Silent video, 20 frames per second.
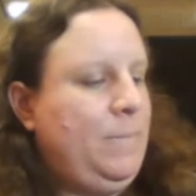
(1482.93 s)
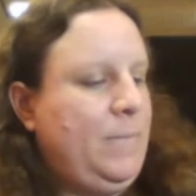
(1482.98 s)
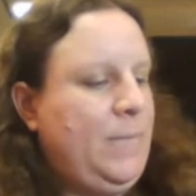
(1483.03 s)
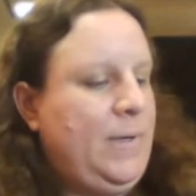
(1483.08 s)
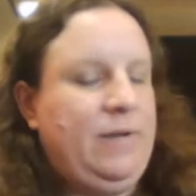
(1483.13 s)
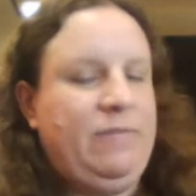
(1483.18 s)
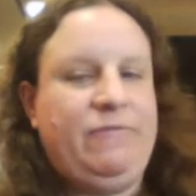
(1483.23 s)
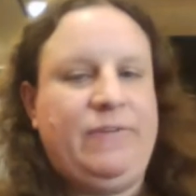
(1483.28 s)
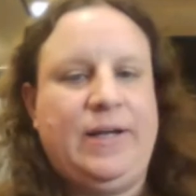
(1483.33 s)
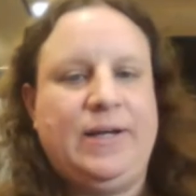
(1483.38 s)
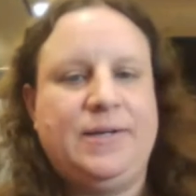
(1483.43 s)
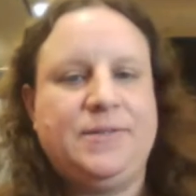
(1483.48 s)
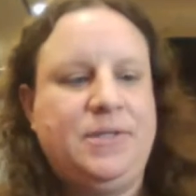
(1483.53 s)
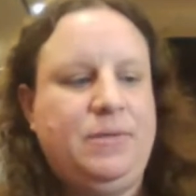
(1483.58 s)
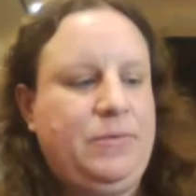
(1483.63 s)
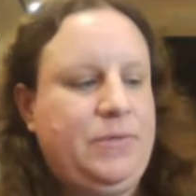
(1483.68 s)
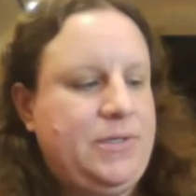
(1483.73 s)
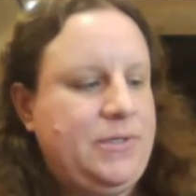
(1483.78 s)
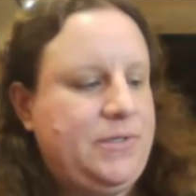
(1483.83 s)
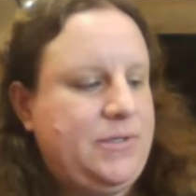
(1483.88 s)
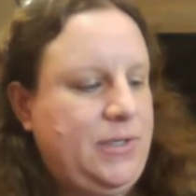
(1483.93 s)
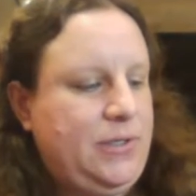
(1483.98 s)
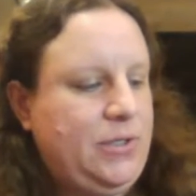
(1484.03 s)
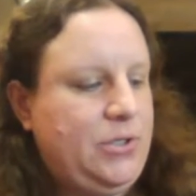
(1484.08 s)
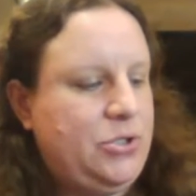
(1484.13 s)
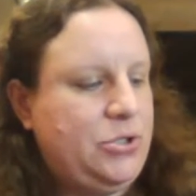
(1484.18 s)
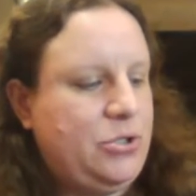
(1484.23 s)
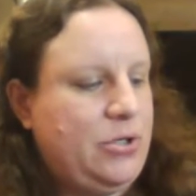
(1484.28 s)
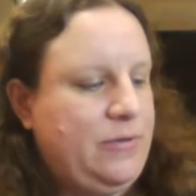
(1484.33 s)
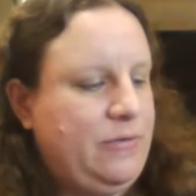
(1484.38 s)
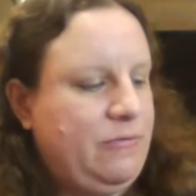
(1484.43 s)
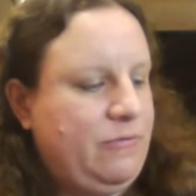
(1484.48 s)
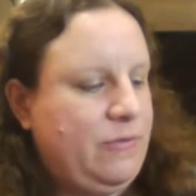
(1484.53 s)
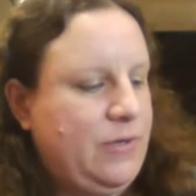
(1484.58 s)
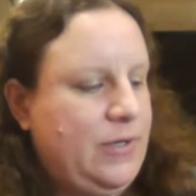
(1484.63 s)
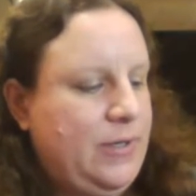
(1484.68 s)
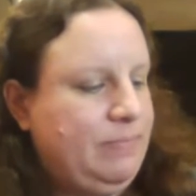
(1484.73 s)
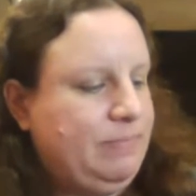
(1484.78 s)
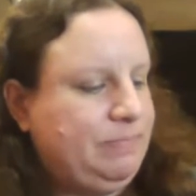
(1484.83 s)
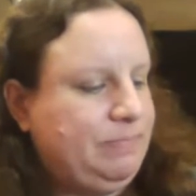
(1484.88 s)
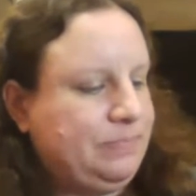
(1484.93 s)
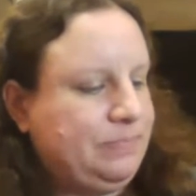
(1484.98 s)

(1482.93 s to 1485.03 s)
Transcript: And a facsimile signature on the front.